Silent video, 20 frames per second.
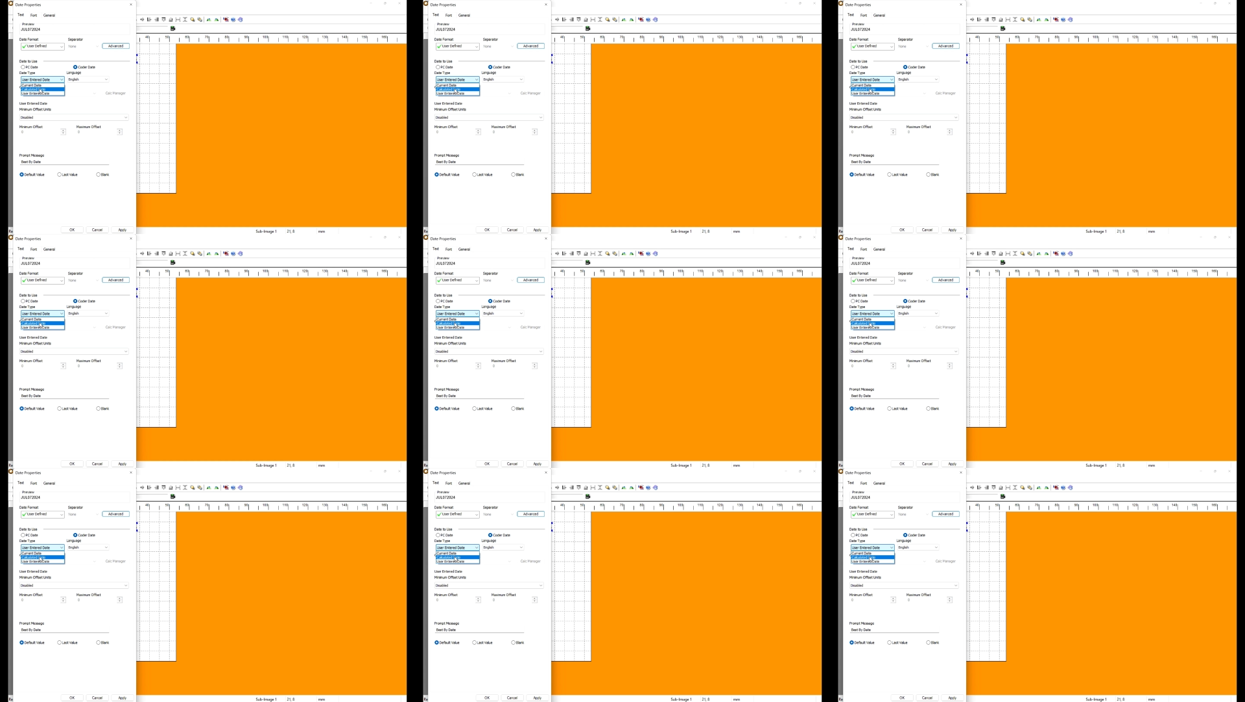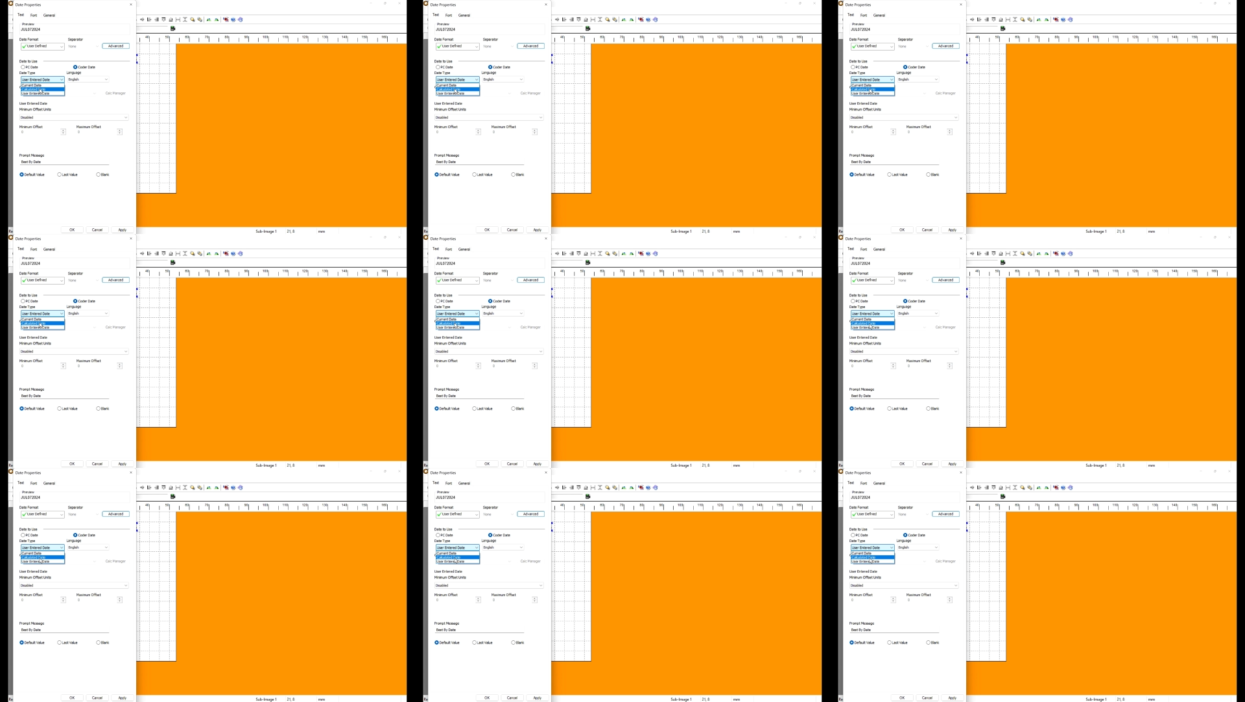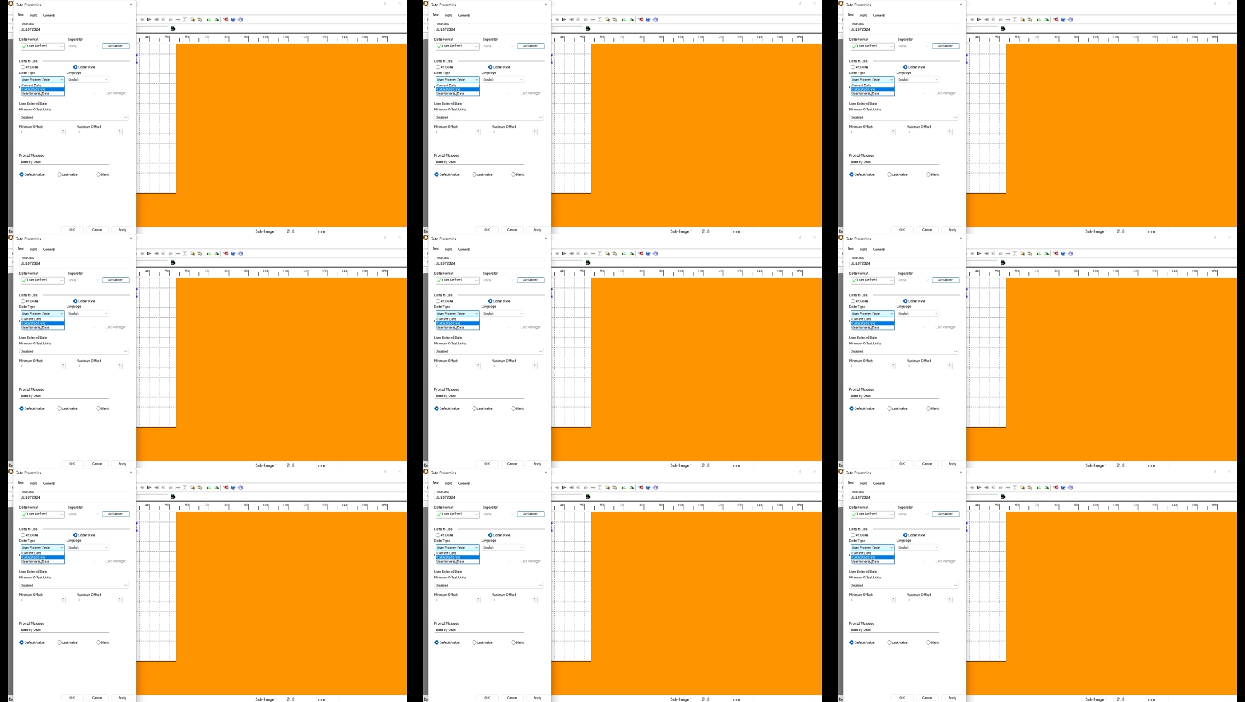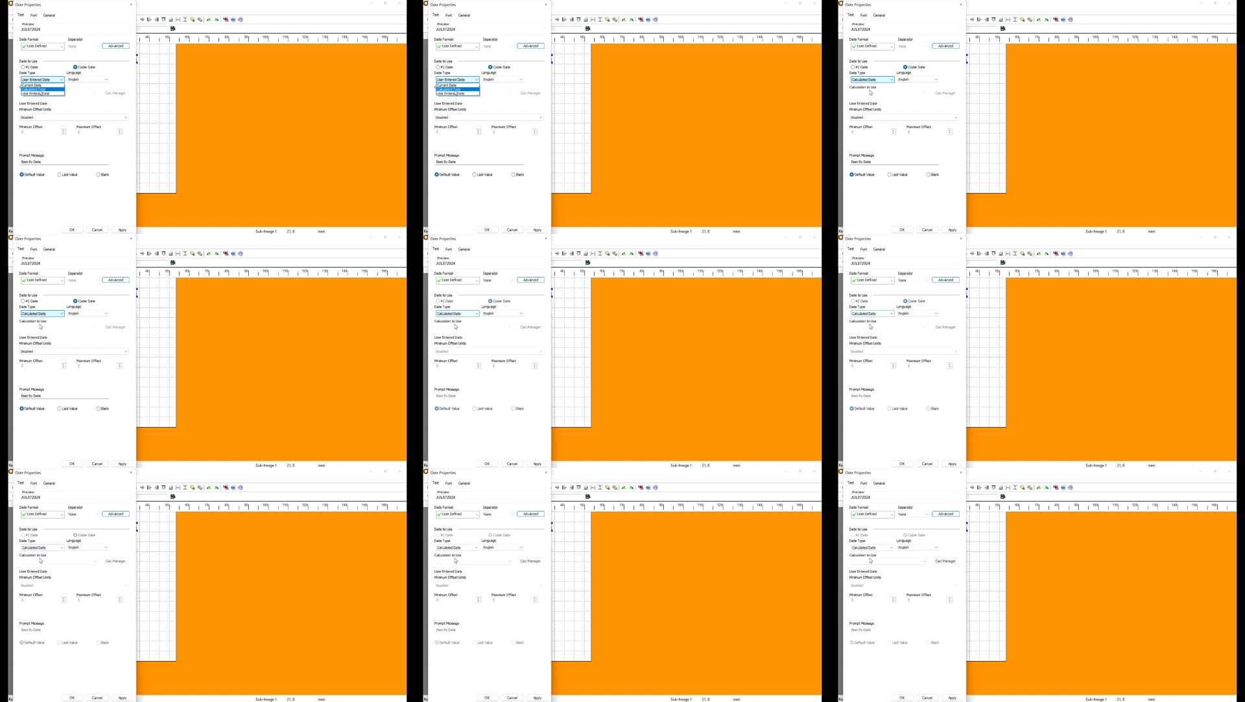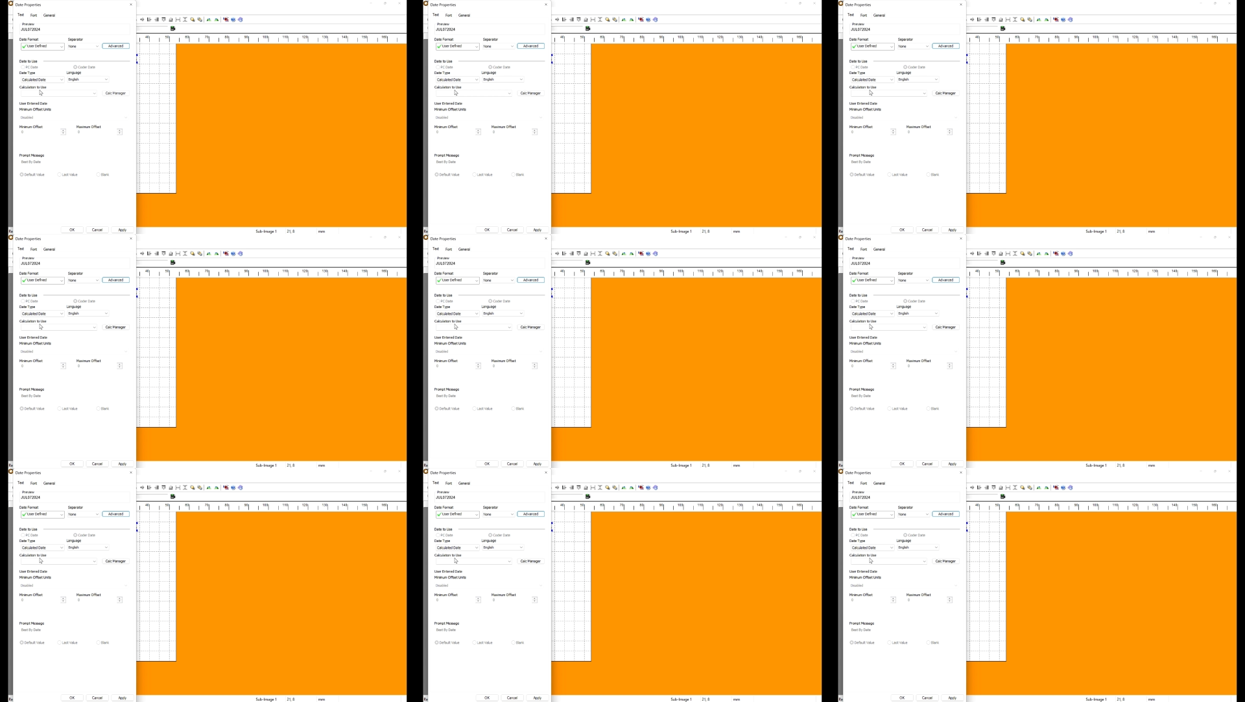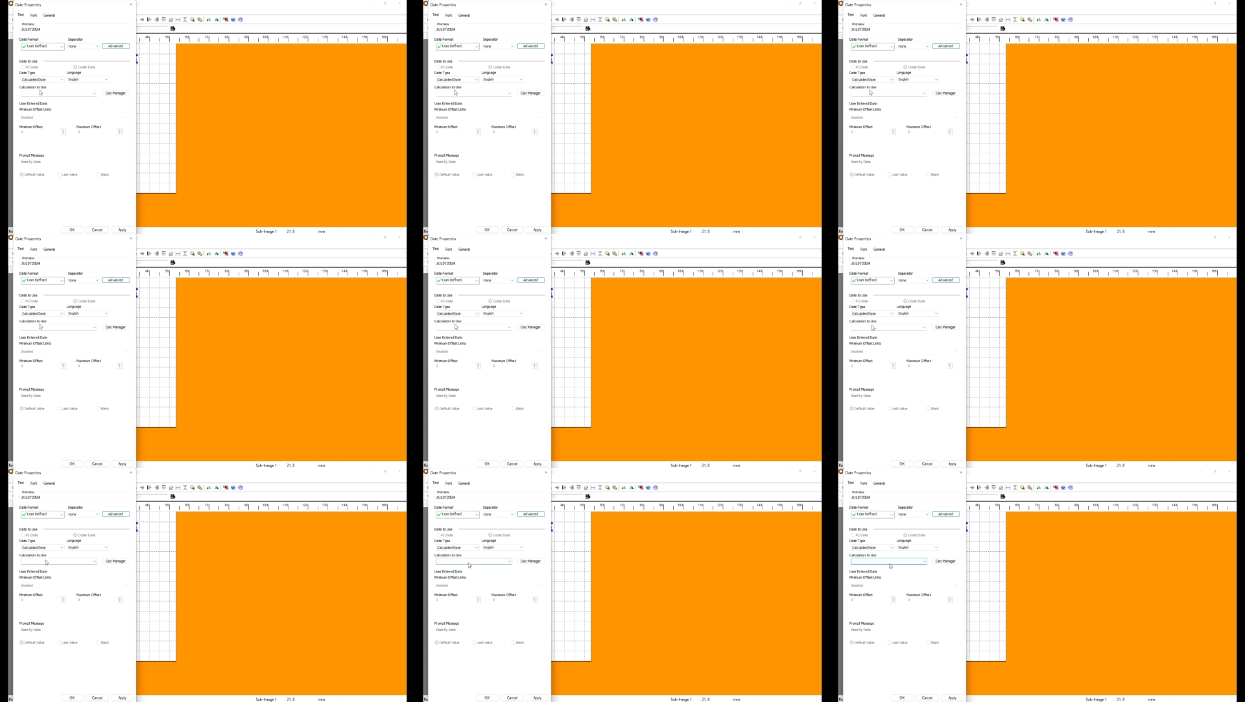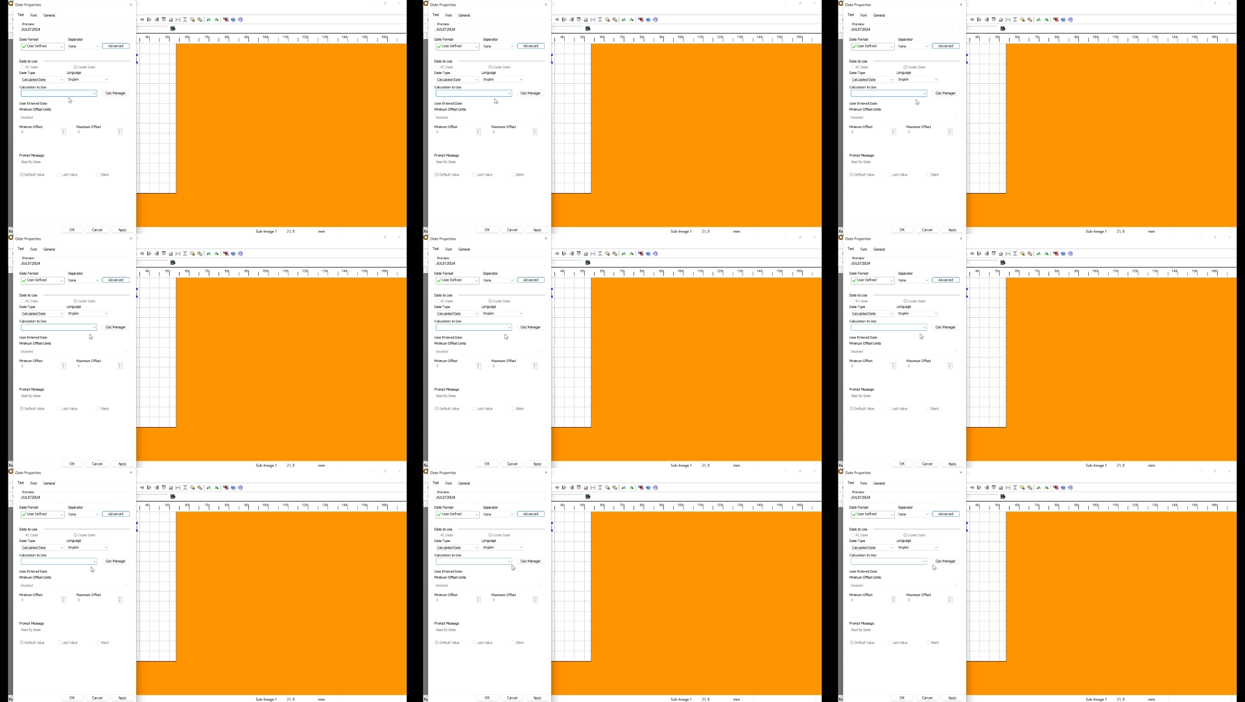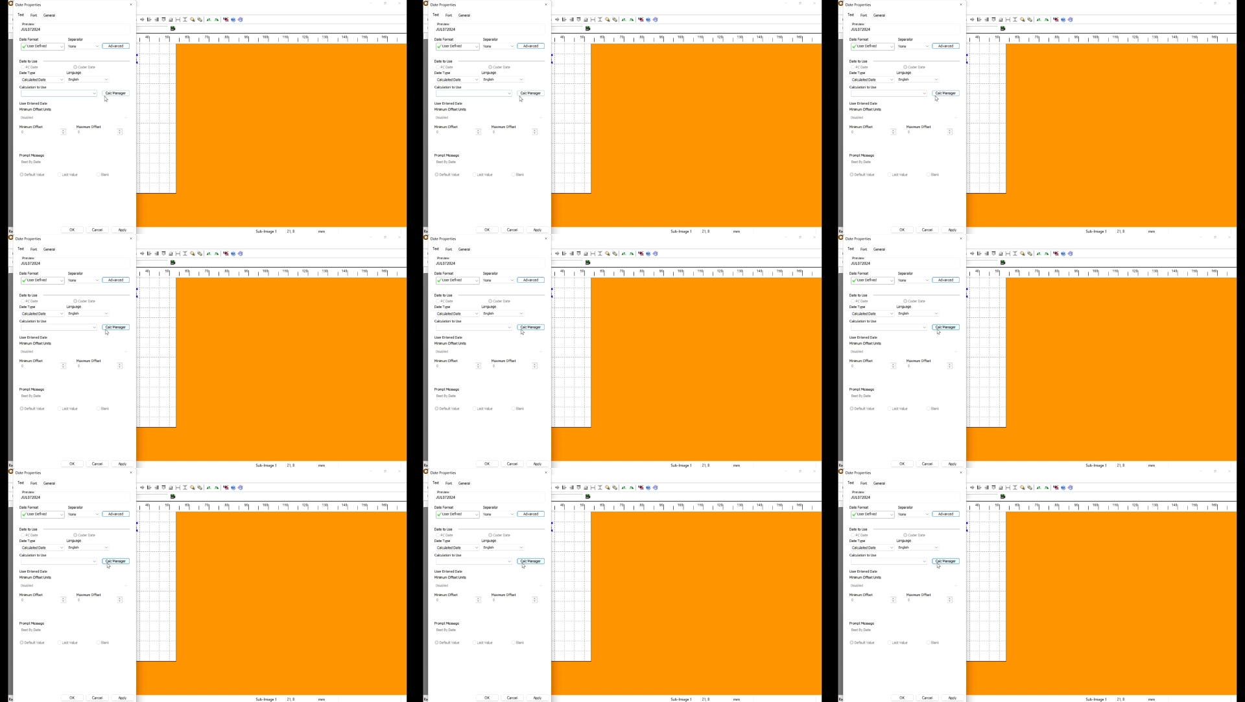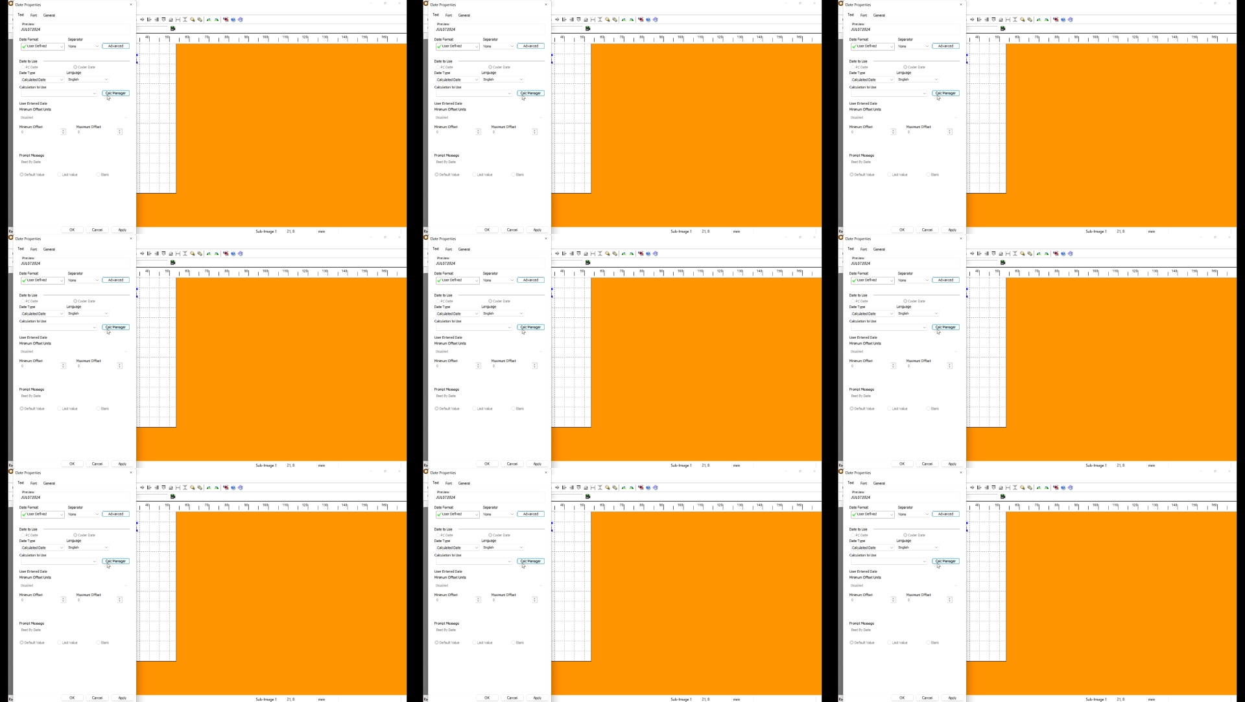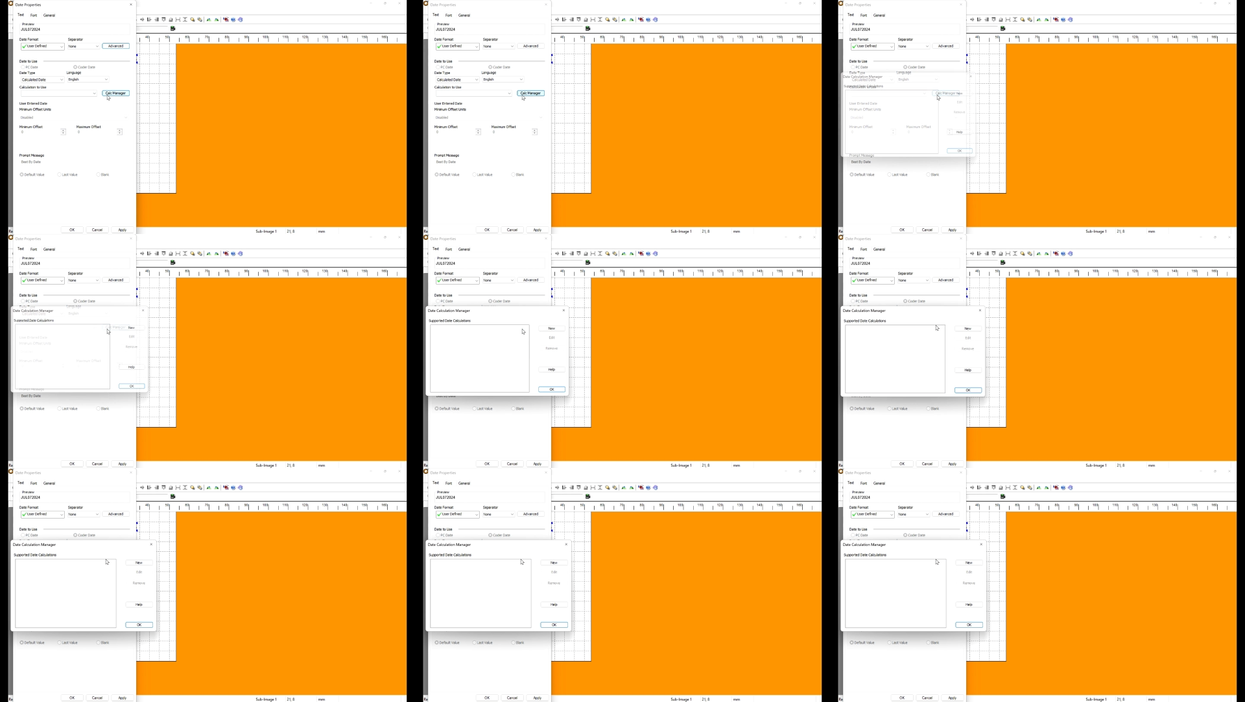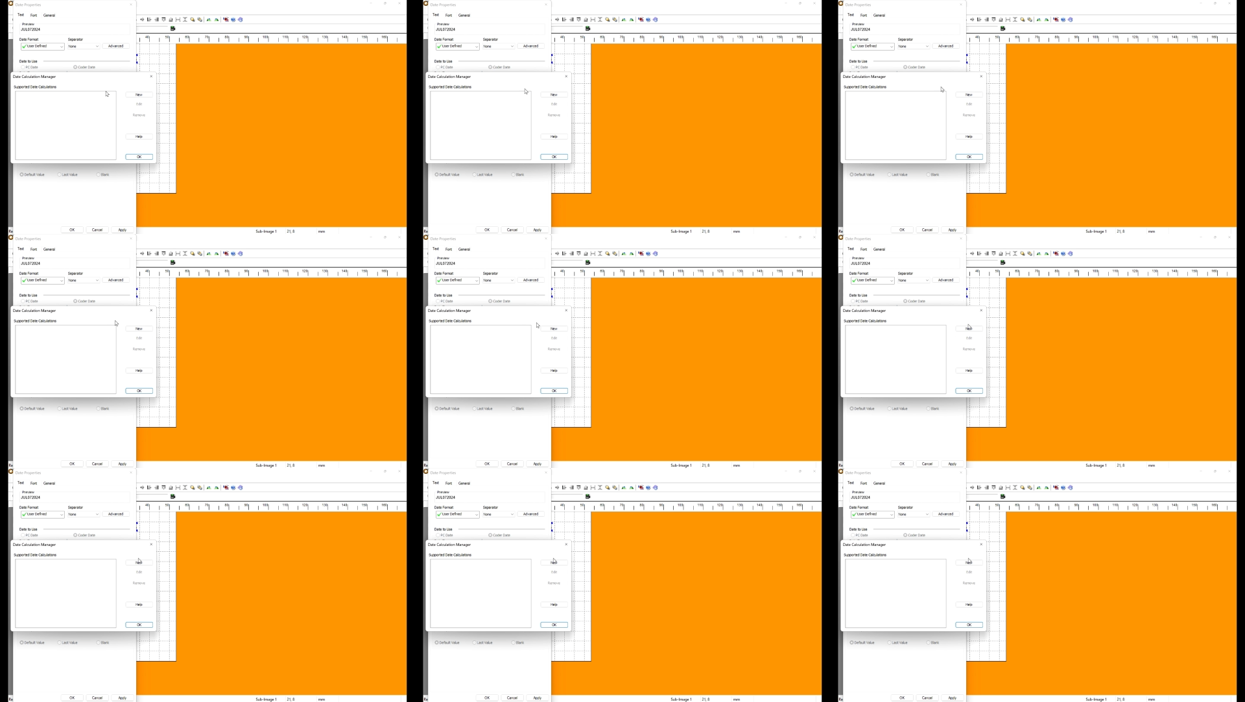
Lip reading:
No face is visible, so there are no lips to read.